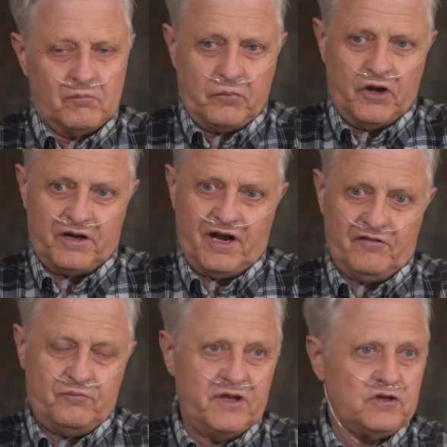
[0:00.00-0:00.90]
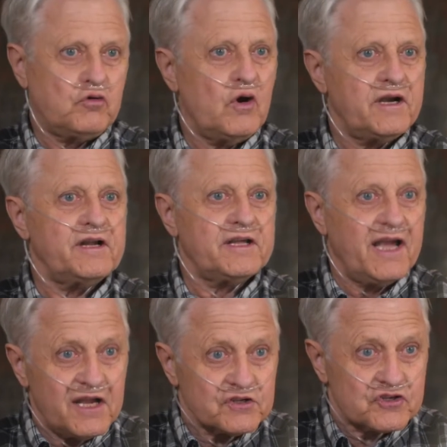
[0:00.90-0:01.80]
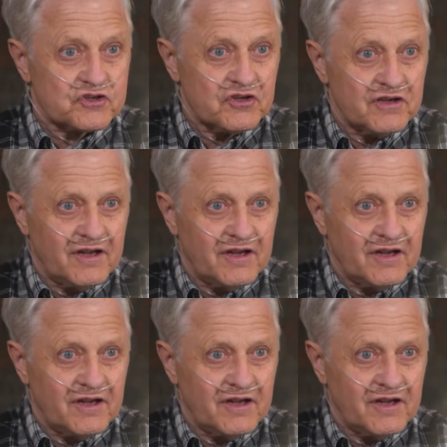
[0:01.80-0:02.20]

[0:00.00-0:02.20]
but I've been quitted against.